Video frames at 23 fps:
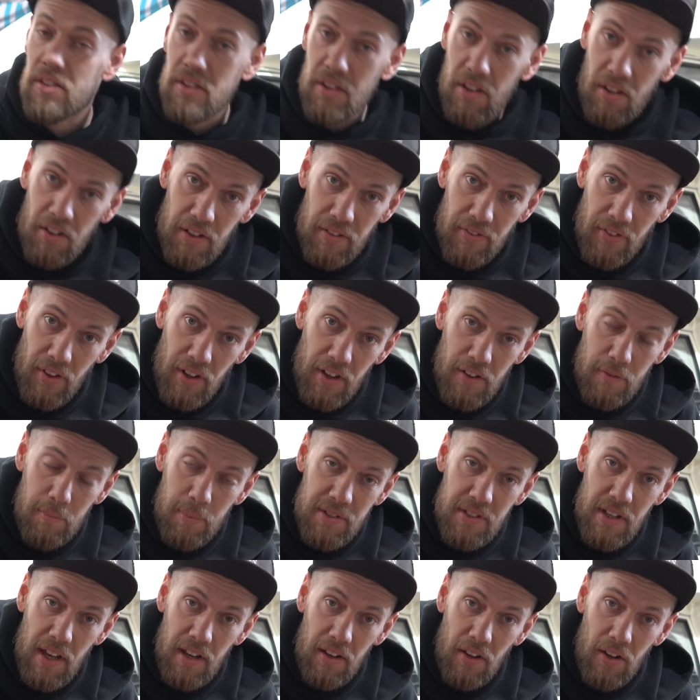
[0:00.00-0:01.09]

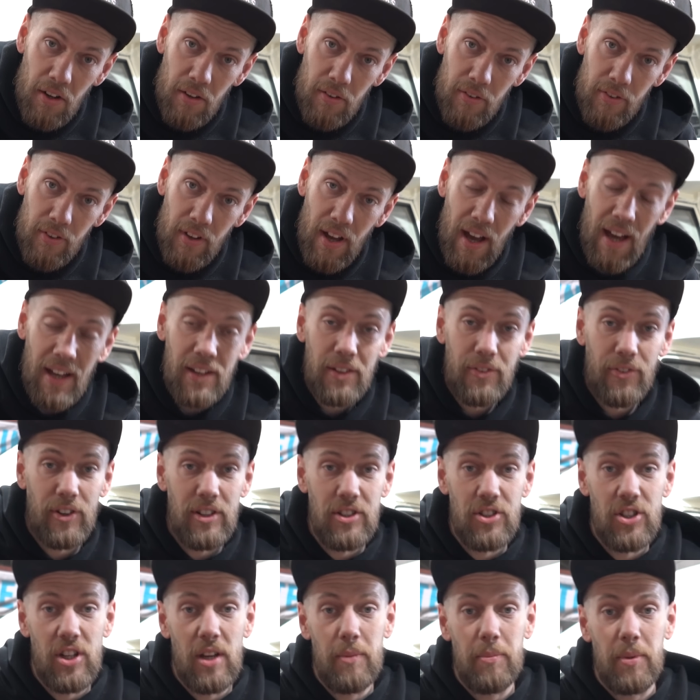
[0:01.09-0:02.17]
35% off and free
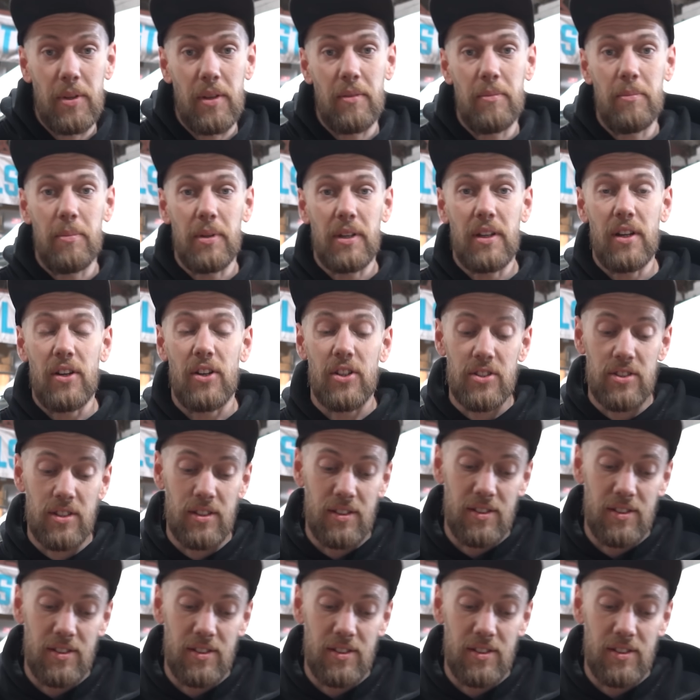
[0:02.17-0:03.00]
shipping, because